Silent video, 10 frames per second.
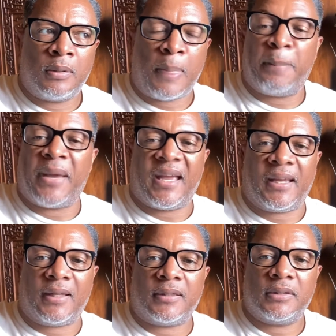
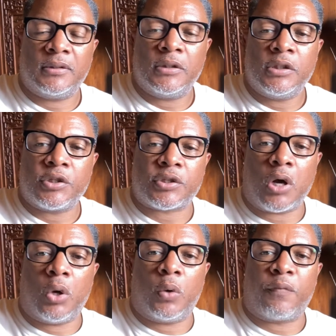paid.
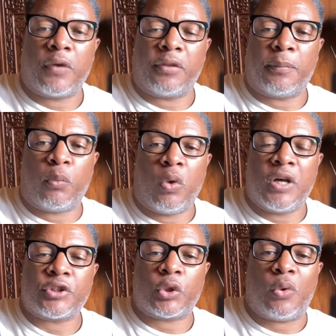So for the
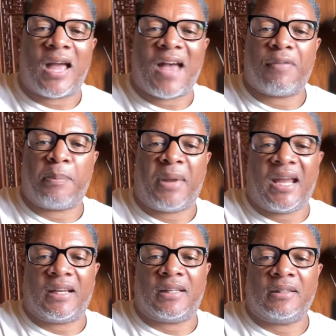ones who haven't
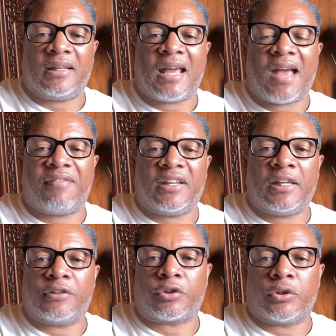paid it and haven't
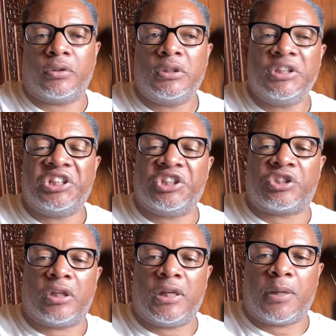entered
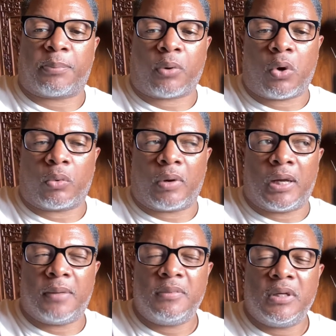into any
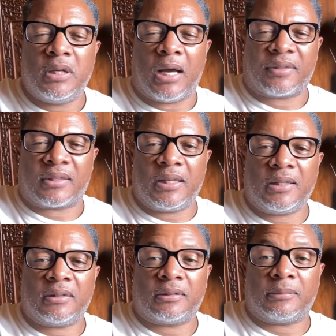program, I
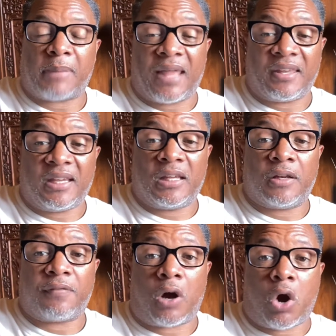think by the end
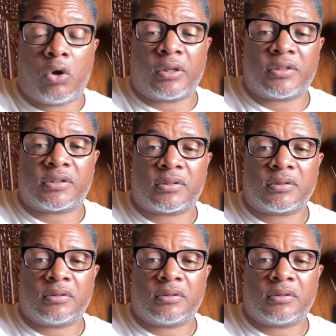of August,